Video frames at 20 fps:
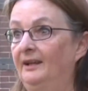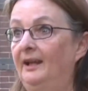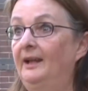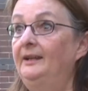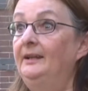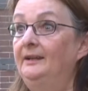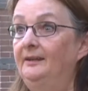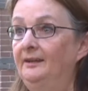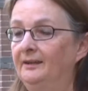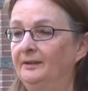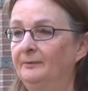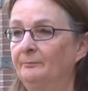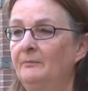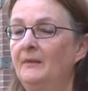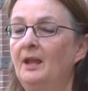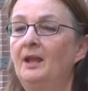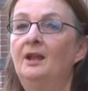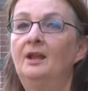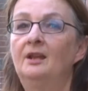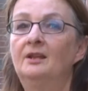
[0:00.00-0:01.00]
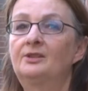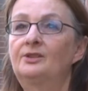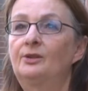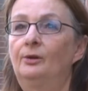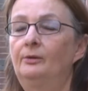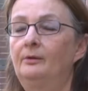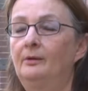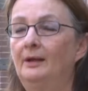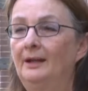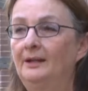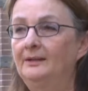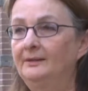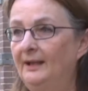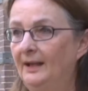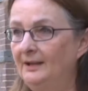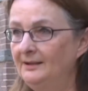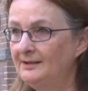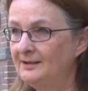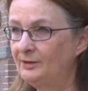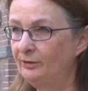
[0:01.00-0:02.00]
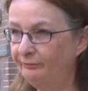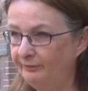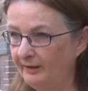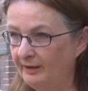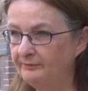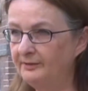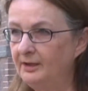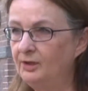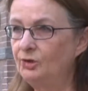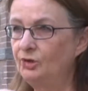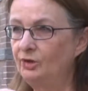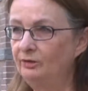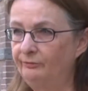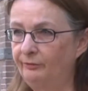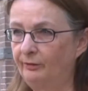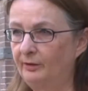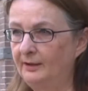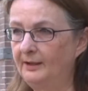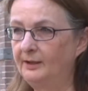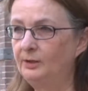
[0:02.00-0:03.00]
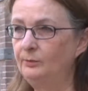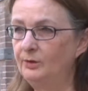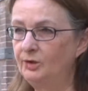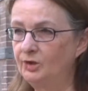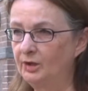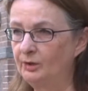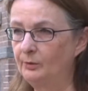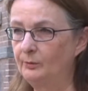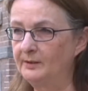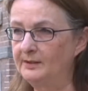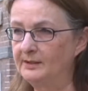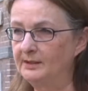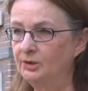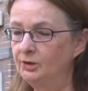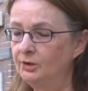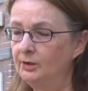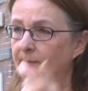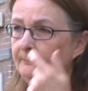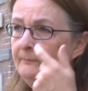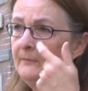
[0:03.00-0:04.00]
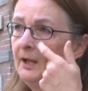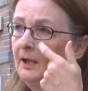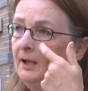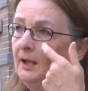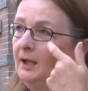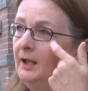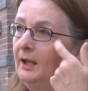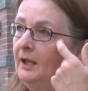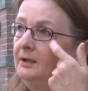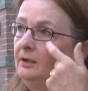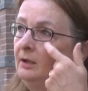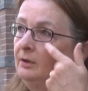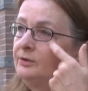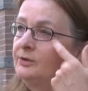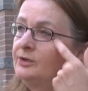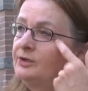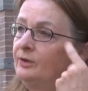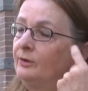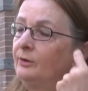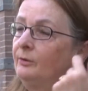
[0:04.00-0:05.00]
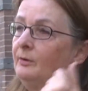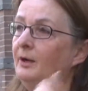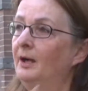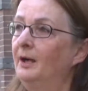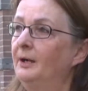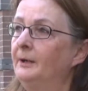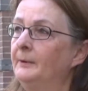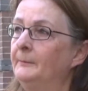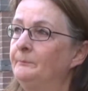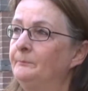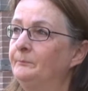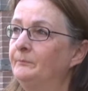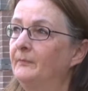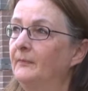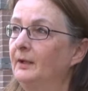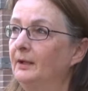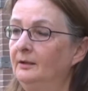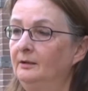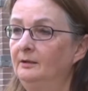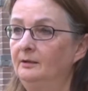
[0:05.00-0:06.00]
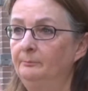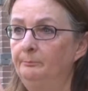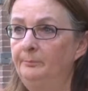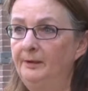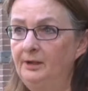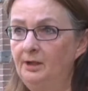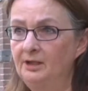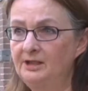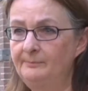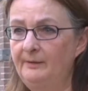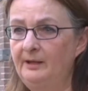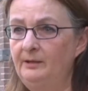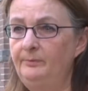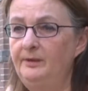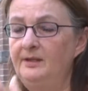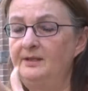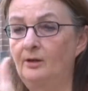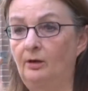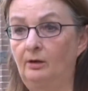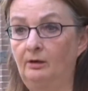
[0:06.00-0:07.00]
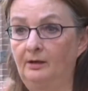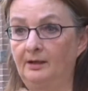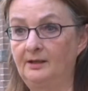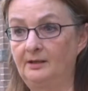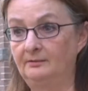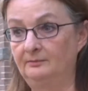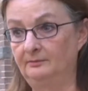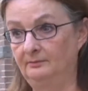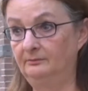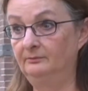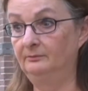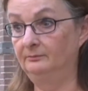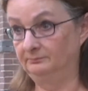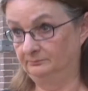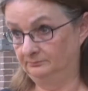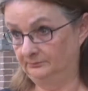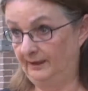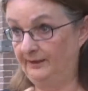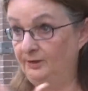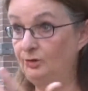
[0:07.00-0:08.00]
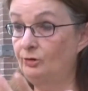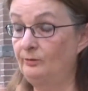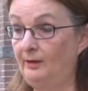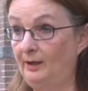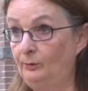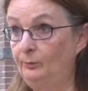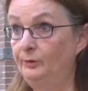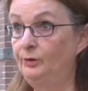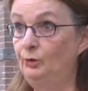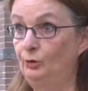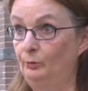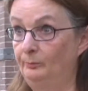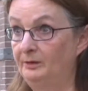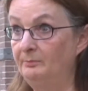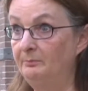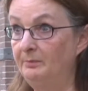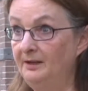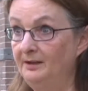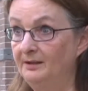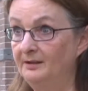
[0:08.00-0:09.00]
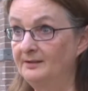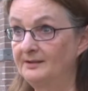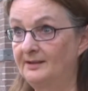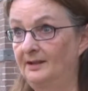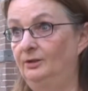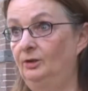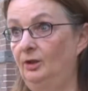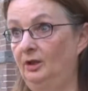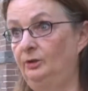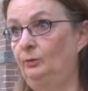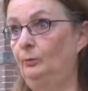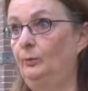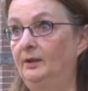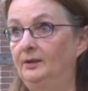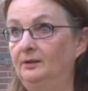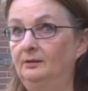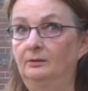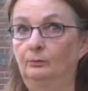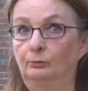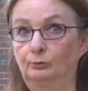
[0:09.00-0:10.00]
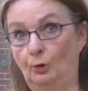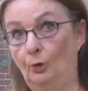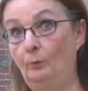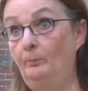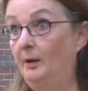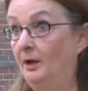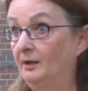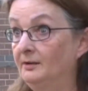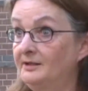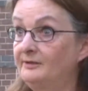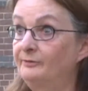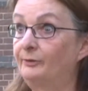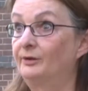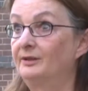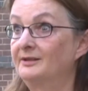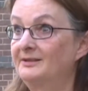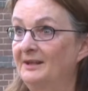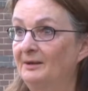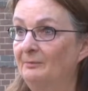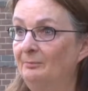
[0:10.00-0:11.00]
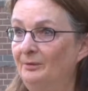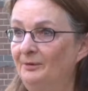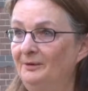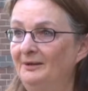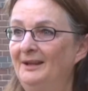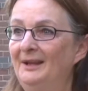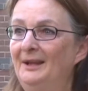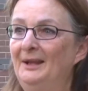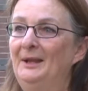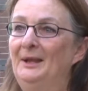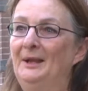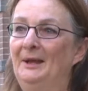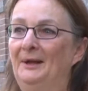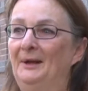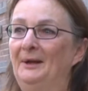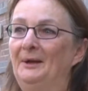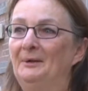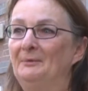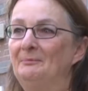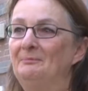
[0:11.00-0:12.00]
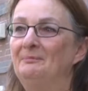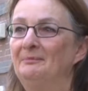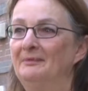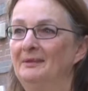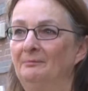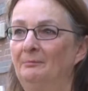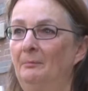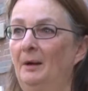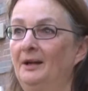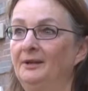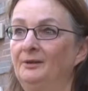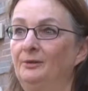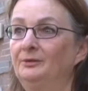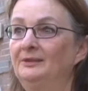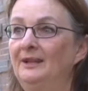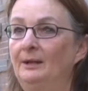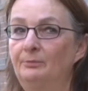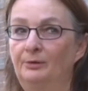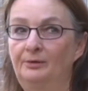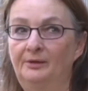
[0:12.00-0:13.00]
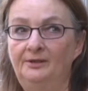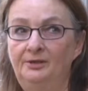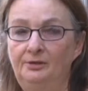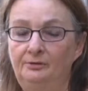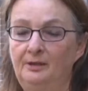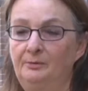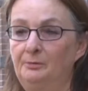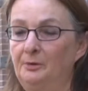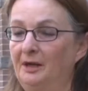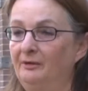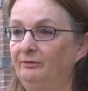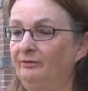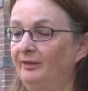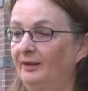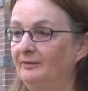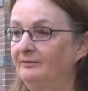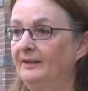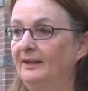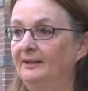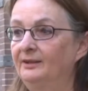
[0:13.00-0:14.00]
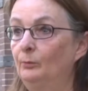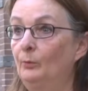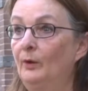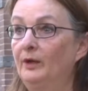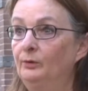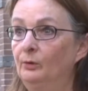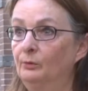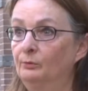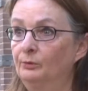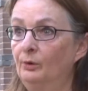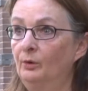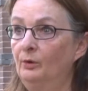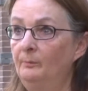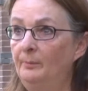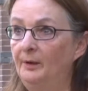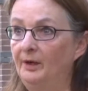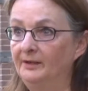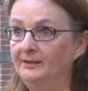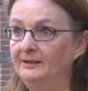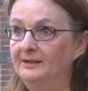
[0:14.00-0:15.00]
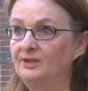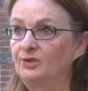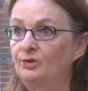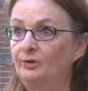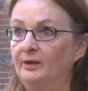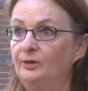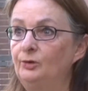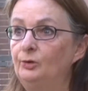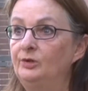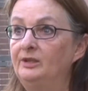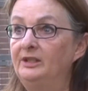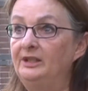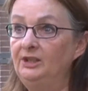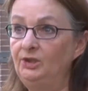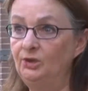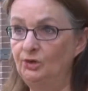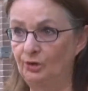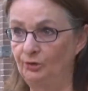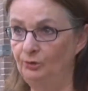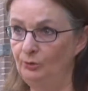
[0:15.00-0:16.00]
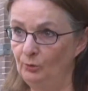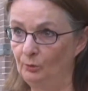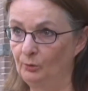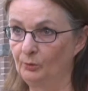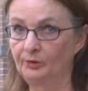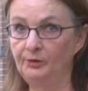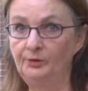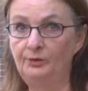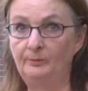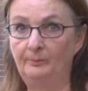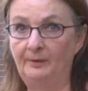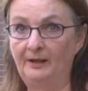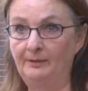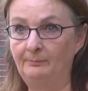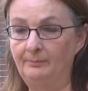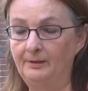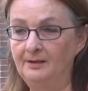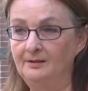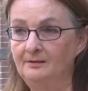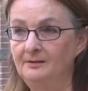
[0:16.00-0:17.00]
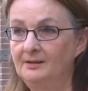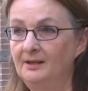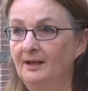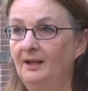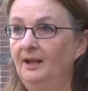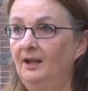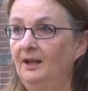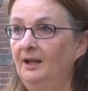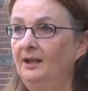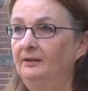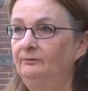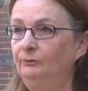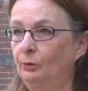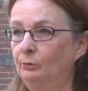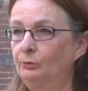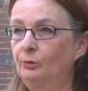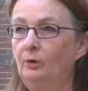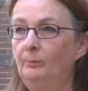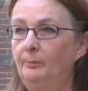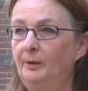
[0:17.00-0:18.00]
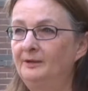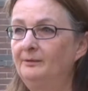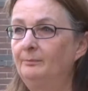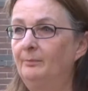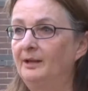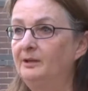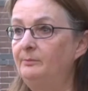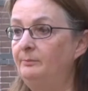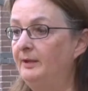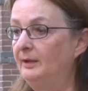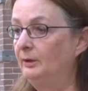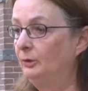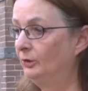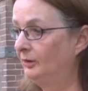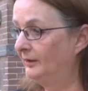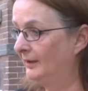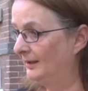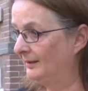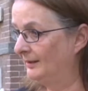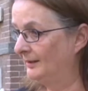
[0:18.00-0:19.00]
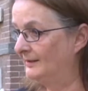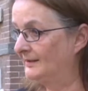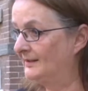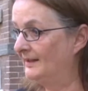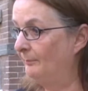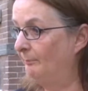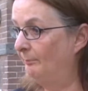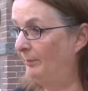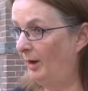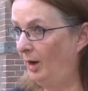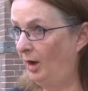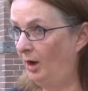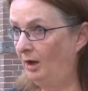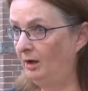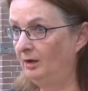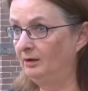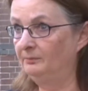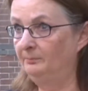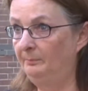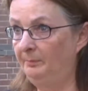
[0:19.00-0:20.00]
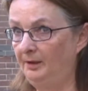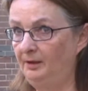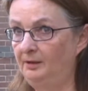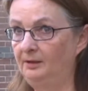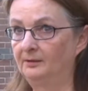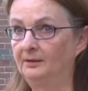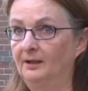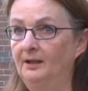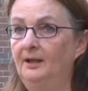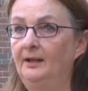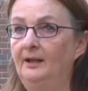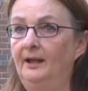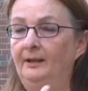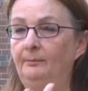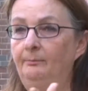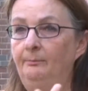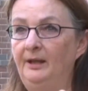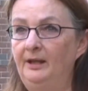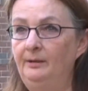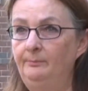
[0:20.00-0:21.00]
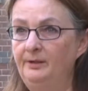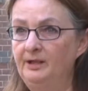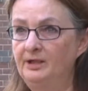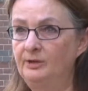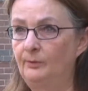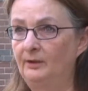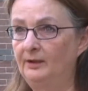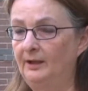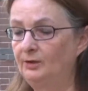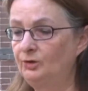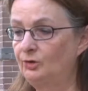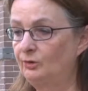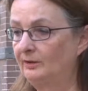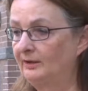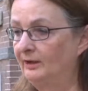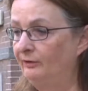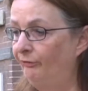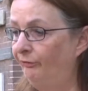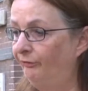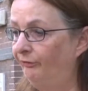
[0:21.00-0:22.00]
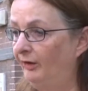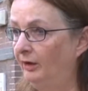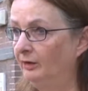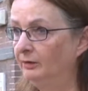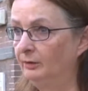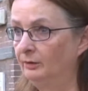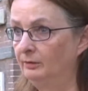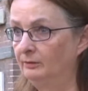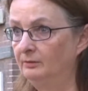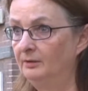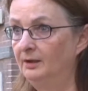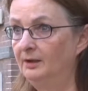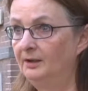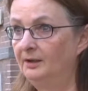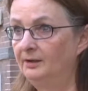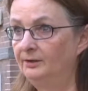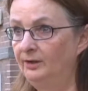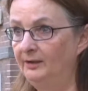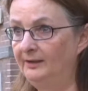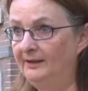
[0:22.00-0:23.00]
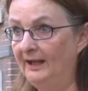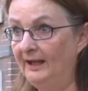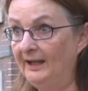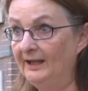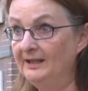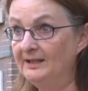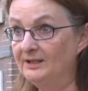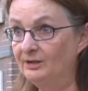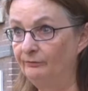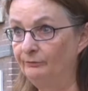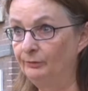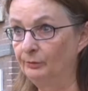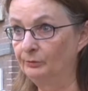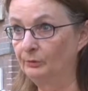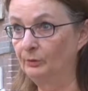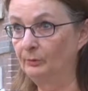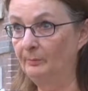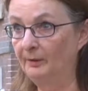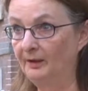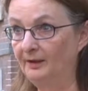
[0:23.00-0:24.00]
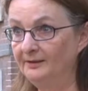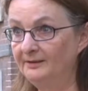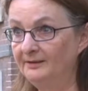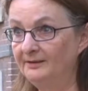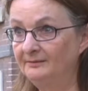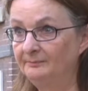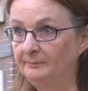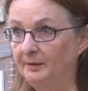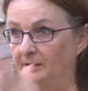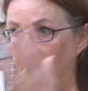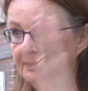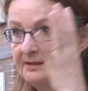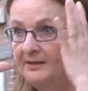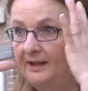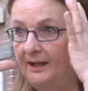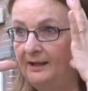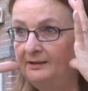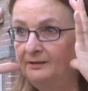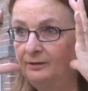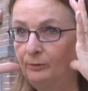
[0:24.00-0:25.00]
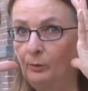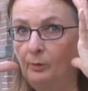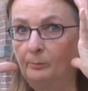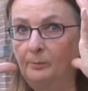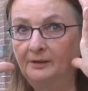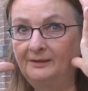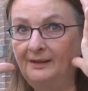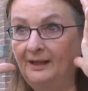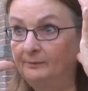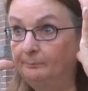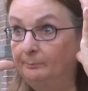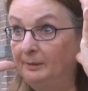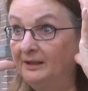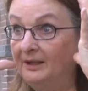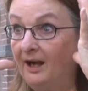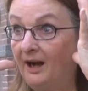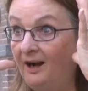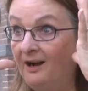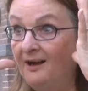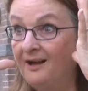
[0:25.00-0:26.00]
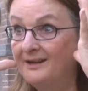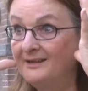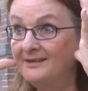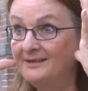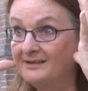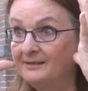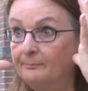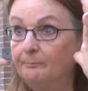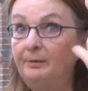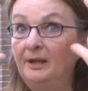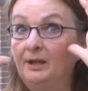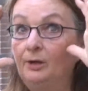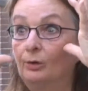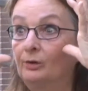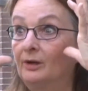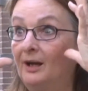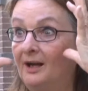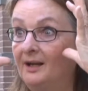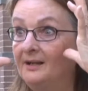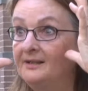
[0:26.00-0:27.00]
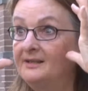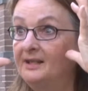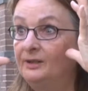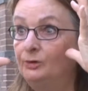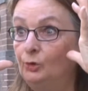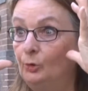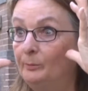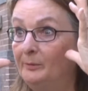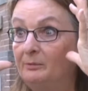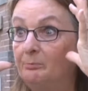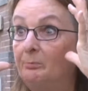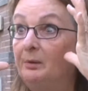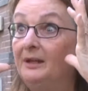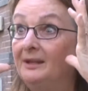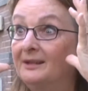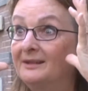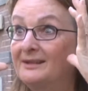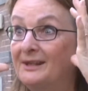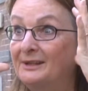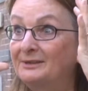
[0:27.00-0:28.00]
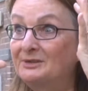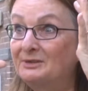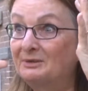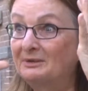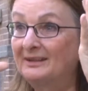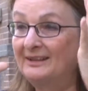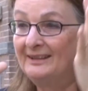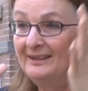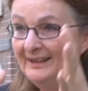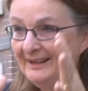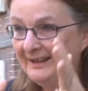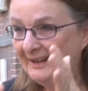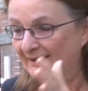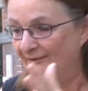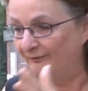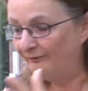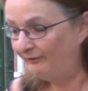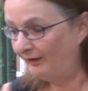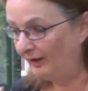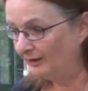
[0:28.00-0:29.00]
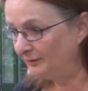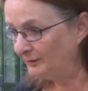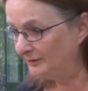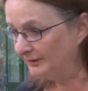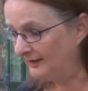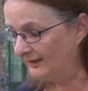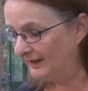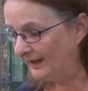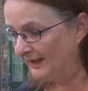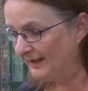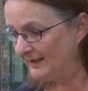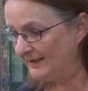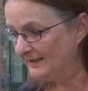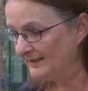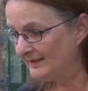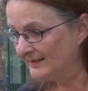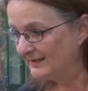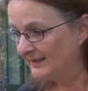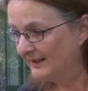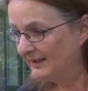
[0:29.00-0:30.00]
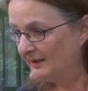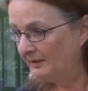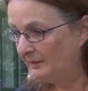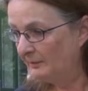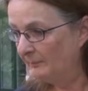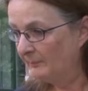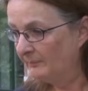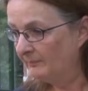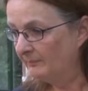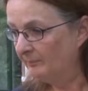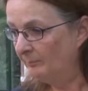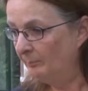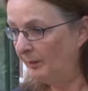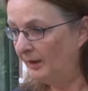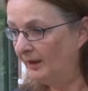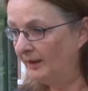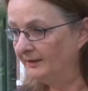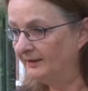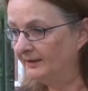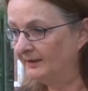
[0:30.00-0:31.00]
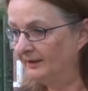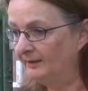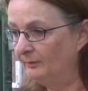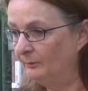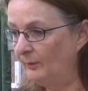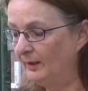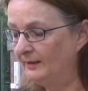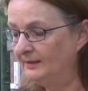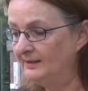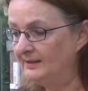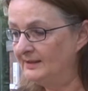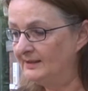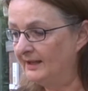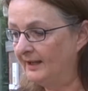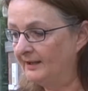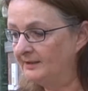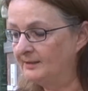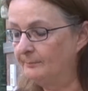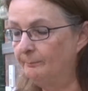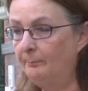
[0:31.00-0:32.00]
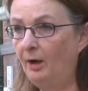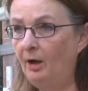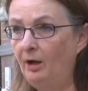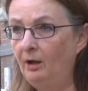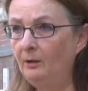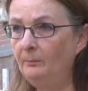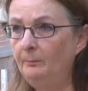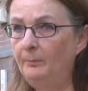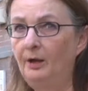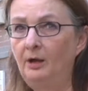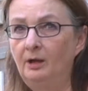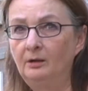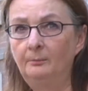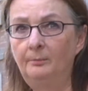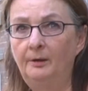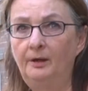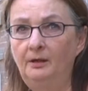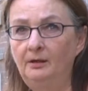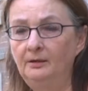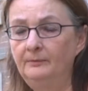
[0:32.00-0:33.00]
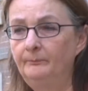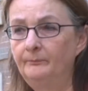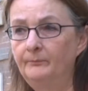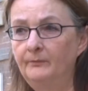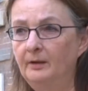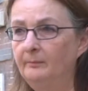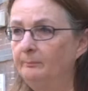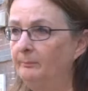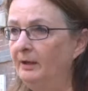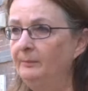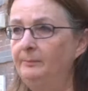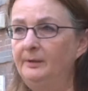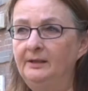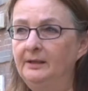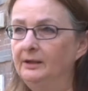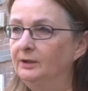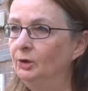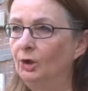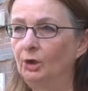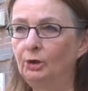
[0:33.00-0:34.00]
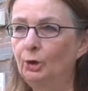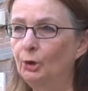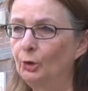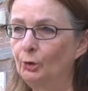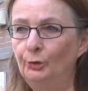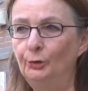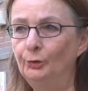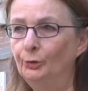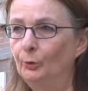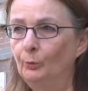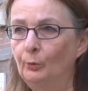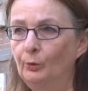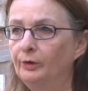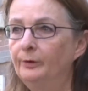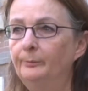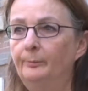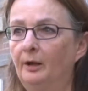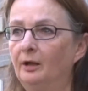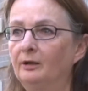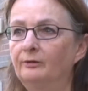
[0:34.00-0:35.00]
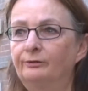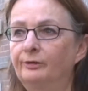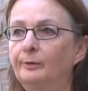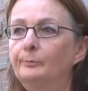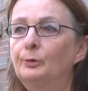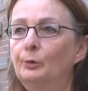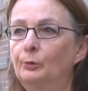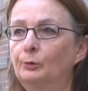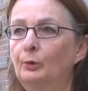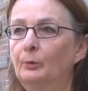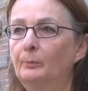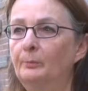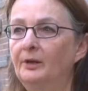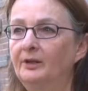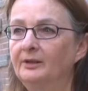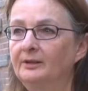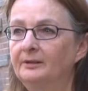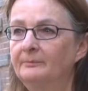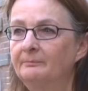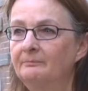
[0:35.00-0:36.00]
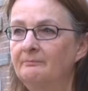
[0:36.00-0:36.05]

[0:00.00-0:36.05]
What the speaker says: anything. So that's the foundation for language acquisition. And also, because babies interact with human beings and not with robots, for example, my own laboratory, we have found that when a robot is trying to teach a new word to babies, the robot might be looking and say, ball, ball, and babies will actually follow the gaze of the robot, because that robot had bigger eyes than human beings actually. Follow the gaze, but when he says ball, ball, ball, baby did not learn the word ball from the robot.